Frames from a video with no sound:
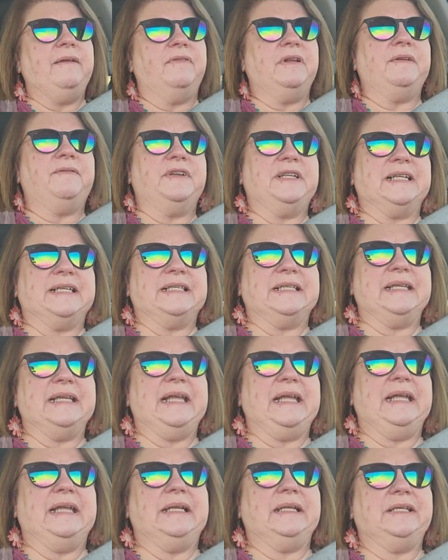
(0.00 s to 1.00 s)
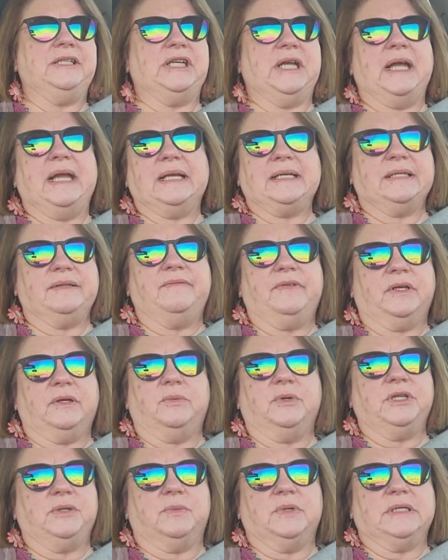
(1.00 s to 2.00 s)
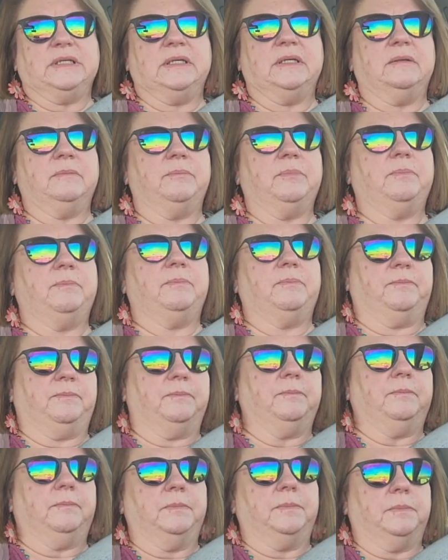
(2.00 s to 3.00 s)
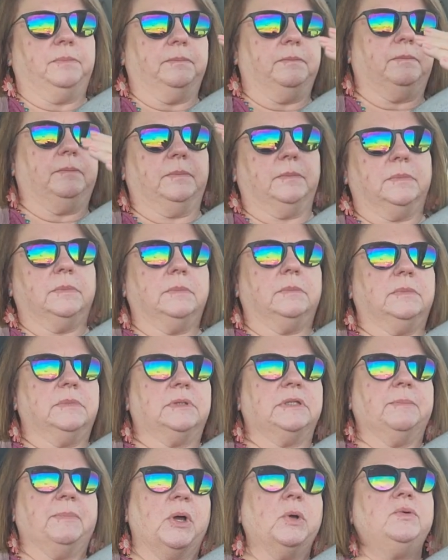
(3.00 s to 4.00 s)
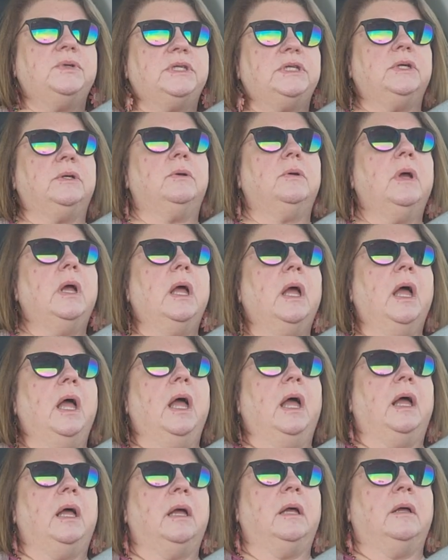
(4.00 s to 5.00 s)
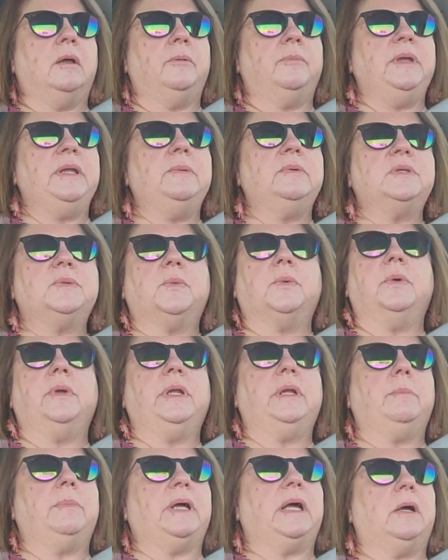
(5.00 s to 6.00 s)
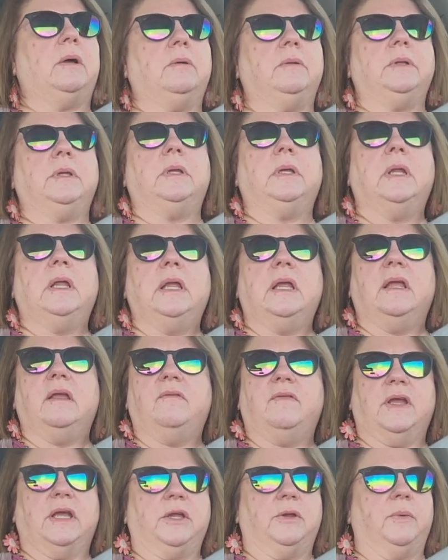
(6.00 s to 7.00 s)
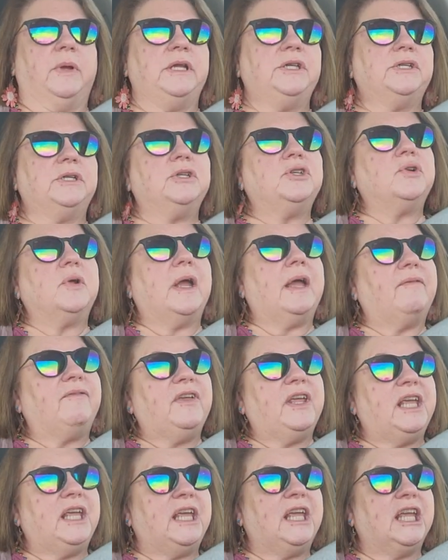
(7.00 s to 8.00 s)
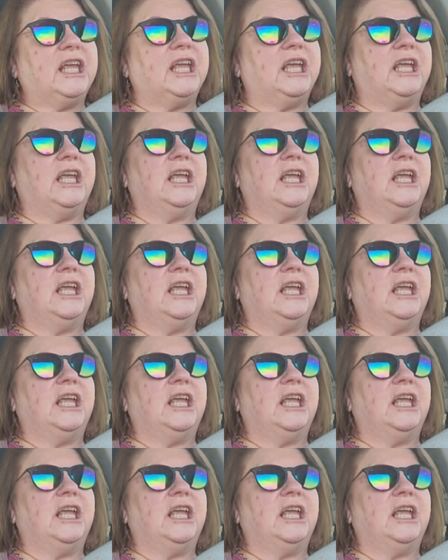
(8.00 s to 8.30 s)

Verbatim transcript: even if it doesn't hit Jacksonville, which it wasn't supposed to, um, he was worried about evacuation traffic,